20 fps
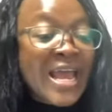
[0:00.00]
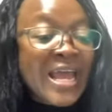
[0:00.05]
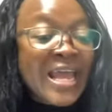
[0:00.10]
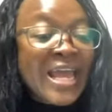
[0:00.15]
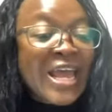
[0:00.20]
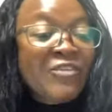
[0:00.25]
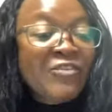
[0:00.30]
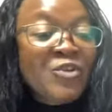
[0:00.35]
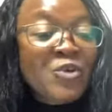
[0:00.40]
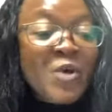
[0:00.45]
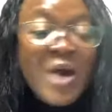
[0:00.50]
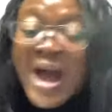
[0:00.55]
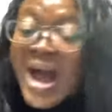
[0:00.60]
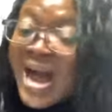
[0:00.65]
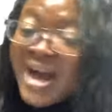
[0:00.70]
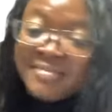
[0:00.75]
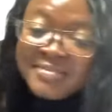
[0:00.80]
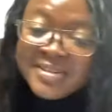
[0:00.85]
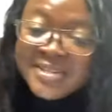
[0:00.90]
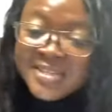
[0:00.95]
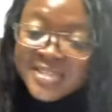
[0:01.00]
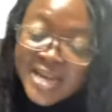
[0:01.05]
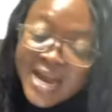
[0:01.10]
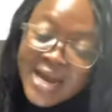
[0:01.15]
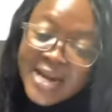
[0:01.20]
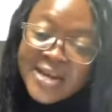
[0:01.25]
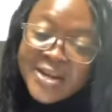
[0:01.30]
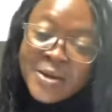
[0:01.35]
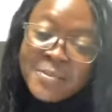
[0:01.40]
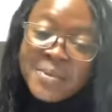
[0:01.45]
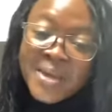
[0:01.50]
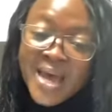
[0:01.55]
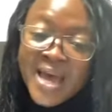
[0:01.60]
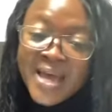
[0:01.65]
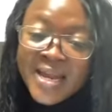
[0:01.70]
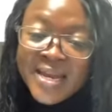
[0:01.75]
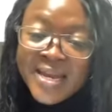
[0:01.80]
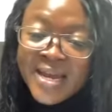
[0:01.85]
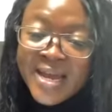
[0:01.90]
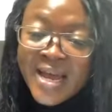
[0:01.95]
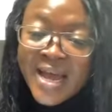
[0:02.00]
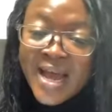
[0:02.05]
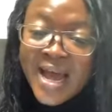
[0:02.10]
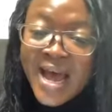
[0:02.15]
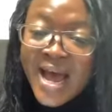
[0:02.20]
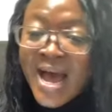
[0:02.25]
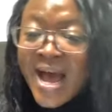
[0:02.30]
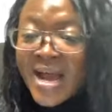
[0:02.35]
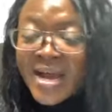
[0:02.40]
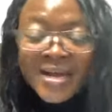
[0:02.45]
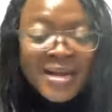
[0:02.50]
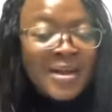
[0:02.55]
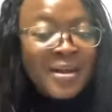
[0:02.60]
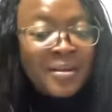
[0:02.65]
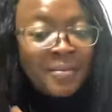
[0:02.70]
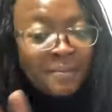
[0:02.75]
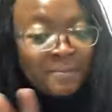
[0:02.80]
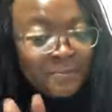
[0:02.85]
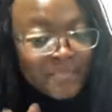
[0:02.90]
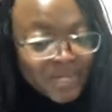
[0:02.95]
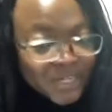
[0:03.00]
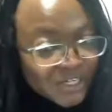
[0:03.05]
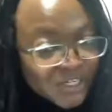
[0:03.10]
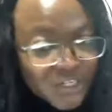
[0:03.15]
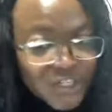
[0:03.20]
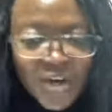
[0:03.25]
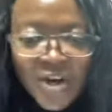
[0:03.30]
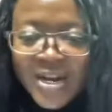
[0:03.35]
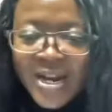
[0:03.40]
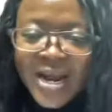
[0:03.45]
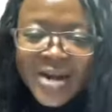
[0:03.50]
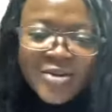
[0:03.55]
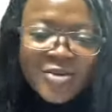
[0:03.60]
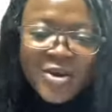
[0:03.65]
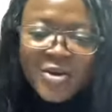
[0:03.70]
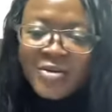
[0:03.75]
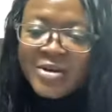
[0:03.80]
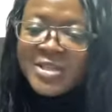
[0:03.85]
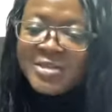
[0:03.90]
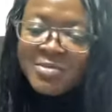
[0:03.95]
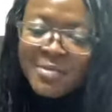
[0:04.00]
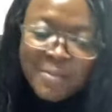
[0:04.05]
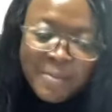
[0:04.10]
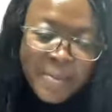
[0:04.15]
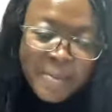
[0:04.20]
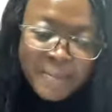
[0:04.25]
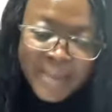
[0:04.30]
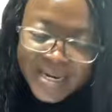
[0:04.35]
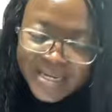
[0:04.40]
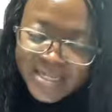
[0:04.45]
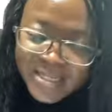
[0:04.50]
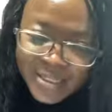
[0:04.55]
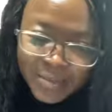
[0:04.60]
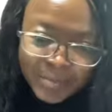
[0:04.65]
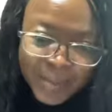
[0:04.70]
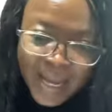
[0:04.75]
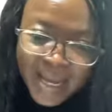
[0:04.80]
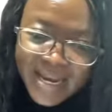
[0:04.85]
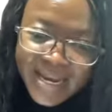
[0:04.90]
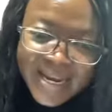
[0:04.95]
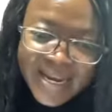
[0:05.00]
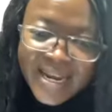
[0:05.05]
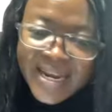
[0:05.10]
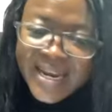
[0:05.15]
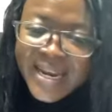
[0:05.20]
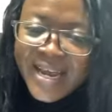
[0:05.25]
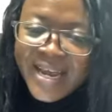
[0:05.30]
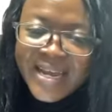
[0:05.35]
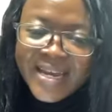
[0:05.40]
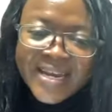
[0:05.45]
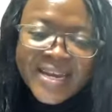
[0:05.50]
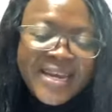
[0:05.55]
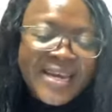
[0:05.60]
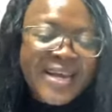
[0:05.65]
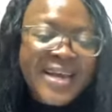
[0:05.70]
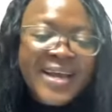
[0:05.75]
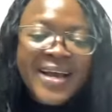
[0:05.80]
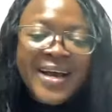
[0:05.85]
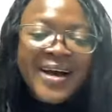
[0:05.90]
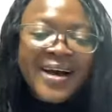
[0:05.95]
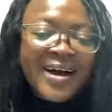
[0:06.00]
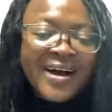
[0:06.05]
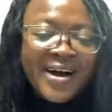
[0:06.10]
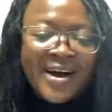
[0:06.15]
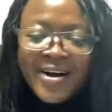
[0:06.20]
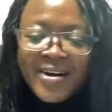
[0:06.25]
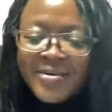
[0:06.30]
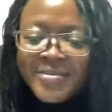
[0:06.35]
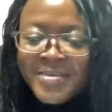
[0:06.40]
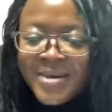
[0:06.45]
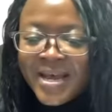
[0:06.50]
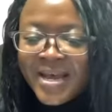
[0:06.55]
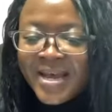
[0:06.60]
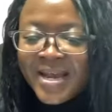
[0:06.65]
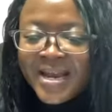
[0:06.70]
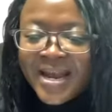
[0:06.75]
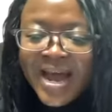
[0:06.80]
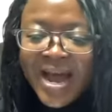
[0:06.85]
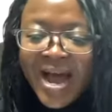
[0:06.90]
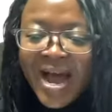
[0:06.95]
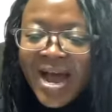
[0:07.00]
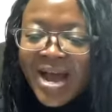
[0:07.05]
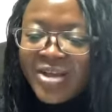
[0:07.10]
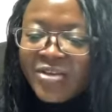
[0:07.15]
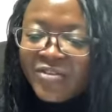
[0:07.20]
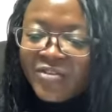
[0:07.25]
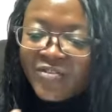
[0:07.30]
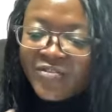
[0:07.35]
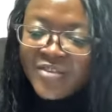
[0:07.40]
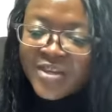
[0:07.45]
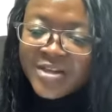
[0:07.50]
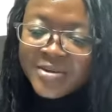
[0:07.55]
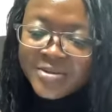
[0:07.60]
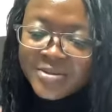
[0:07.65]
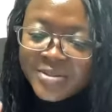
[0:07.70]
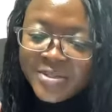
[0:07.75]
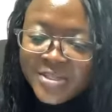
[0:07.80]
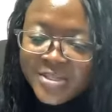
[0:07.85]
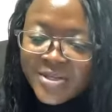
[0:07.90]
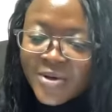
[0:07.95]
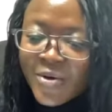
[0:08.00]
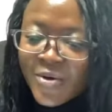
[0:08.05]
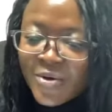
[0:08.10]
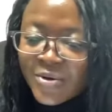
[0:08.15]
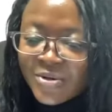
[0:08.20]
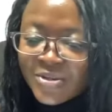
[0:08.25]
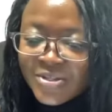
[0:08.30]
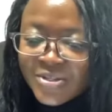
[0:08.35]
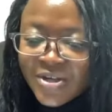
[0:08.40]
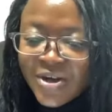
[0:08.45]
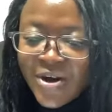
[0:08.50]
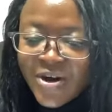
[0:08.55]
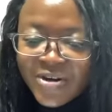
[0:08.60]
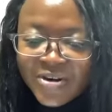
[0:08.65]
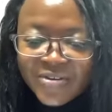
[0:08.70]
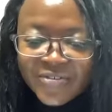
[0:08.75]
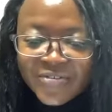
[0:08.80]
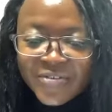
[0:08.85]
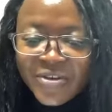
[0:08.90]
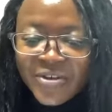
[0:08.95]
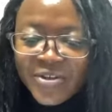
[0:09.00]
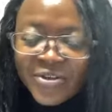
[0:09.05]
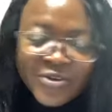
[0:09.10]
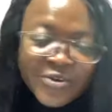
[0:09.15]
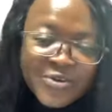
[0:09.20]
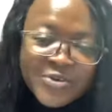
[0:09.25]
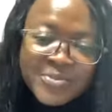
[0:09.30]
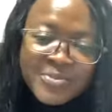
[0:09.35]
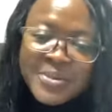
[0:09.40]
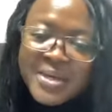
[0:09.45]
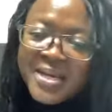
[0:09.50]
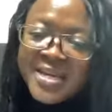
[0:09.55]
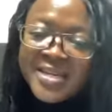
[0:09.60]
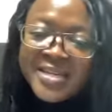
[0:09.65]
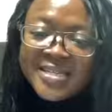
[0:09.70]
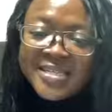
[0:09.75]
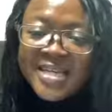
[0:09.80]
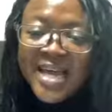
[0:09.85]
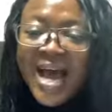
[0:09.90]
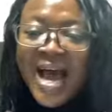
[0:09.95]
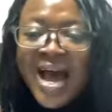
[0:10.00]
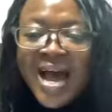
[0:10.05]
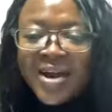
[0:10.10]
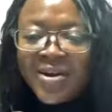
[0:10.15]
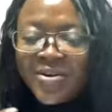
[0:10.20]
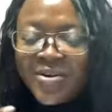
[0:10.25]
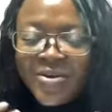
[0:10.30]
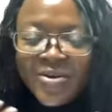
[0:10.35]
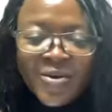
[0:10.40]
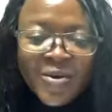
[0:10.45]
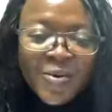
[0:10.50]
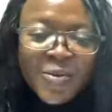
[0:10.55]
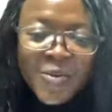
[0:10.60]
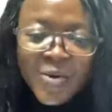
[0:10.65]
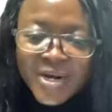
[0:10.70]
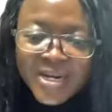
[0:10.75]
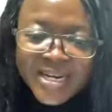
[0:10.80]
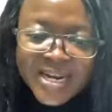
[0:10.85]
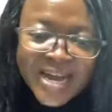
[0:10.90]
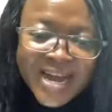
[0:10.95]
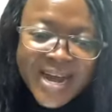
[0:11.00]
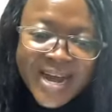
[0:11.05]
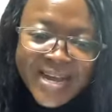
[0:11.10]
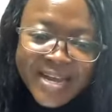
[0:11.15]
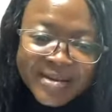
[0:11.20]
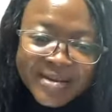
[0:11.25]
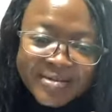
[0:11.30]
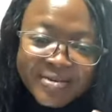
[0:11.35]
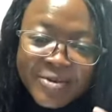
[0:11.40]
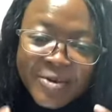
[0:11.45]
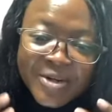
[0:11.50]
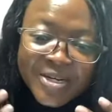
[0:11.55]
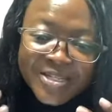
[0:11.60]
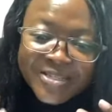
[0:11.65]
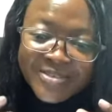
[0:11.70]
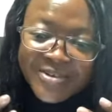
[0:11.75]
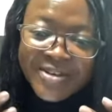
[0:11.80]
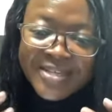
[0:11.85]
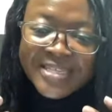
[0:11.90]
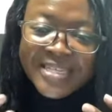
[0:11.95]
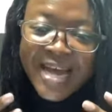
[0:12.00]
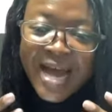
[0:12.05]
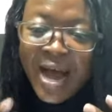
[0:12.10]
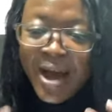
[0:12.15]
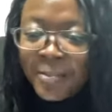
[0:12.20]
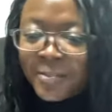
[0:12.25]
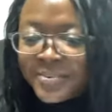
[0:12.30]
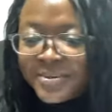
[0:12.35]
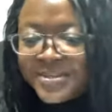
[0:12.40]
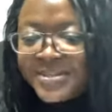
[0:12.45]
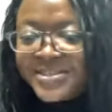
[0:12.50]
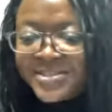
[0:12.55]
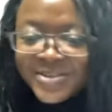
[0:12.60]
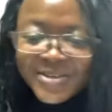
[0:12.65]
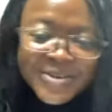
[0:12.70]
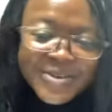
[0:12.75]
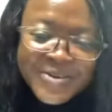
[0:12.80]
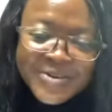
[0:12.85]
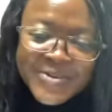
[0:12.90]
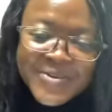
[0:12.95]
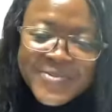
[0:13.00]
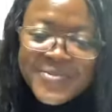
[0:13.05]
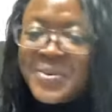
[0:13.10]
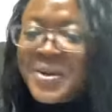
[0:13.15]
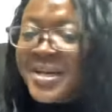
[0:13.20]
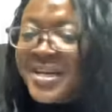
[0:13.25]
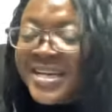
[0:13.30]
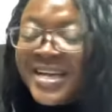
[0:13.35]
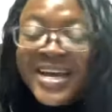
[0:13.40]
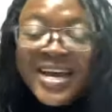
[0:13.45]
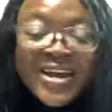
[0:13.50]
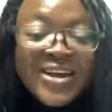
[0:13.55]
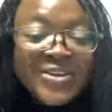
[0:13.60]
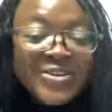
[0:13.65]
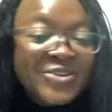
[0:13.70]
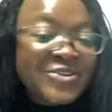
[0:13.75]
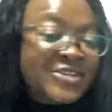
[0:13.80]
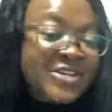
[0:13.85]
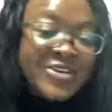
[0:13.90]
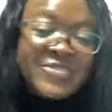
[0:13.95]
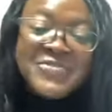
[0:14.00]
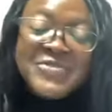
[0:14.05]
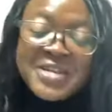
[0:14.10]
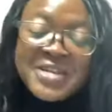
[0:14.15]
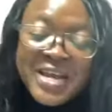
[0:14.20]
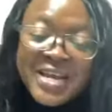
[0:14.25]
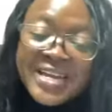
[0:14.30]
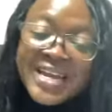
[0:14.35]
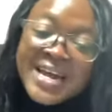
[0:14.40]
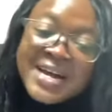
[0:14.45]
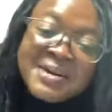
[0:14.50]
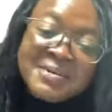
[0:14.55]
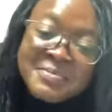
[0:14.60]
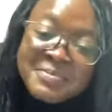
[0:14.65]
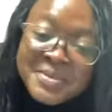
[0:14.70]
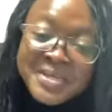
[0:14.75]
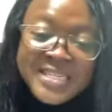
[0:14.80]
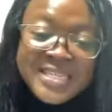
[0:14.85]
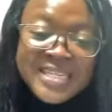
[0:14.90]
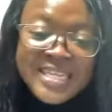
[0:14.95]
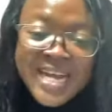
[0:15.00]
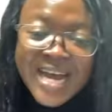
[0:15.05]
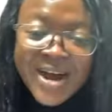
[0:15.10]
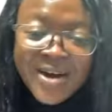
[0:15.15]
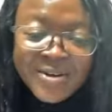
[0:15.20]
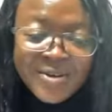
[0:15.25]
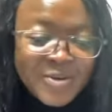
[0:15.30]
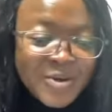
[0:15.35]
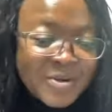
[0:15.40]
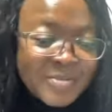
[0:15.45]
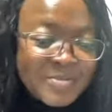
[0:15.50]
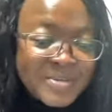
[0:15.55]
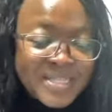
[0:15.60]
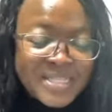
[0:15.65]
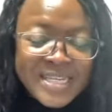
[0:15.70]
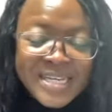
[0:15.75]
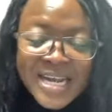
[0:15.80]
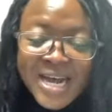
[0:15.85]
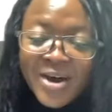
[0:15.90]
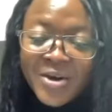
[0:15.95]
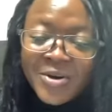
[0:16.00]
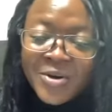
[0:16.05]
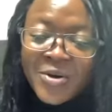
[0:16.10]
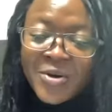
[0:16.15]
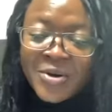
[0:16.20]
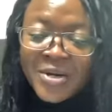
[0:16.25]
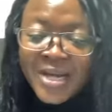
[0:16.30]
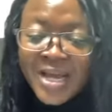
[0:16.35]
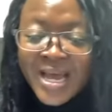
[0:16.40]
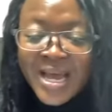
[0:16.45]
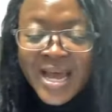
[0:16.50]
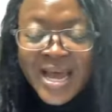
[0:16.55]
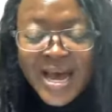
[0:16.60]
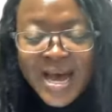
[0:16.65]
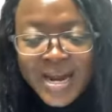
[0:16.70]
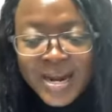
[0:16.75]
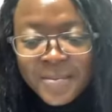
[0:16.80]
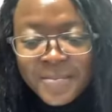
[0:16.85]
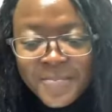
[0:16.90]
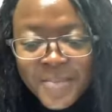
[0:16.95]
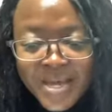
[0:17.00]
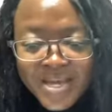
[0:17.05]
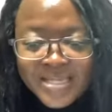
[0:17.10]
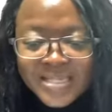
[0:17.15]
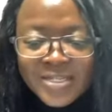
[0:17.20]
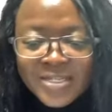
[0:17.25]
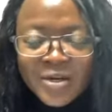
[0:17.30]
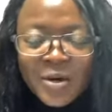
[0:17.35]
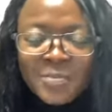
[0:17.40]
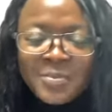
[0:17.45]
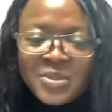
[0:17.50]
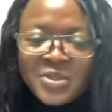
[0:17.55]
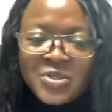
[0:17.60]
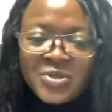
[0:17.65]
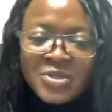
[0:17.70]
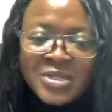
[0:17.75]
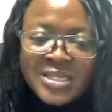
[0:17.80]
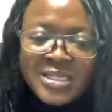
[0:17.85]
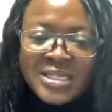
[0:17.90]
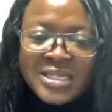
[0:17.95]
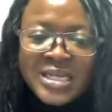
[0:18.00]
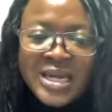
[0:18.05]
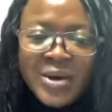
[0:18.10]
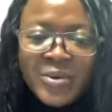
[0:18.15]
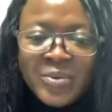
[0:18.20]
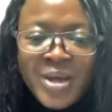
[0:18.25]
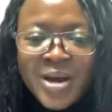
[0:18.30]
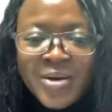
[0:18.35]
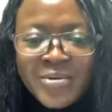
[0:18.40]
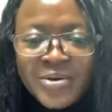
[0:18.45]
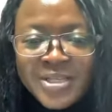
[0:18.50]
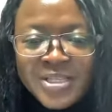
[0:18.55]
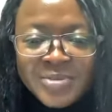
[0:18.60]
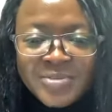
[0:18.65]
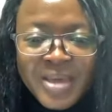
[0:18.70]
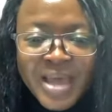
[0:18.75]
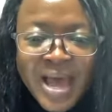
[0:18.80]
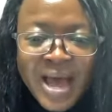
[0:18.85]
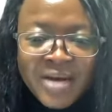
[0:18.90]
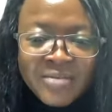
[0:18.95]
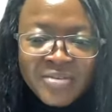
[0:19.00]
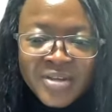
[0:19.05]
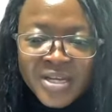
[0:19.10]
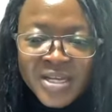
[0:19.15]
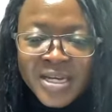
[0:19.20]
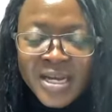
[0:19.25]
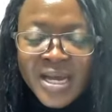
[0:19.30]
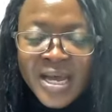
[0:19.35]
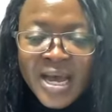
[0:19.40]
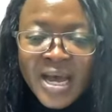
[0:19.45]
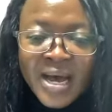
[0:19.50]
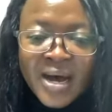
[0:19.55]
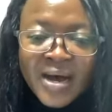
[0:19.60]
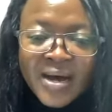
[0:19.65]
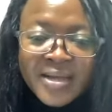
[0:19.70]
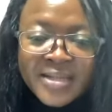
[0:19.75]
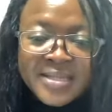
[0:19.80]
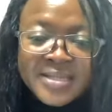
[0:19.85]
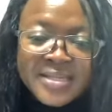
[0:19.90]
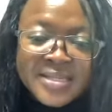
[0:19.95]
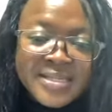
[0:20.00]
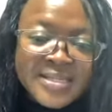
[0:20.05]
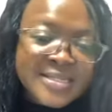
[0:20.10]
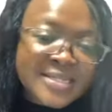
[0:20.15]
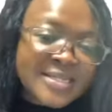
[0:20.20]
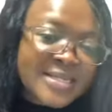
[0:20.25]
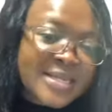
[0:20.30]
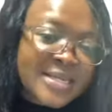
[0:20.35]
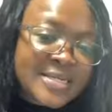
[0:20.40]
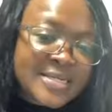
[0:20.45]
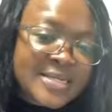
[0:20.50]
If you haven't signed up yet, and be sure that you are going to be participating in it. Oh man, I feel so sorry for you because I don't know what is going to happen to you, but you definitely are missing out. You are missing out on an amazing opportunity that we are going to be having this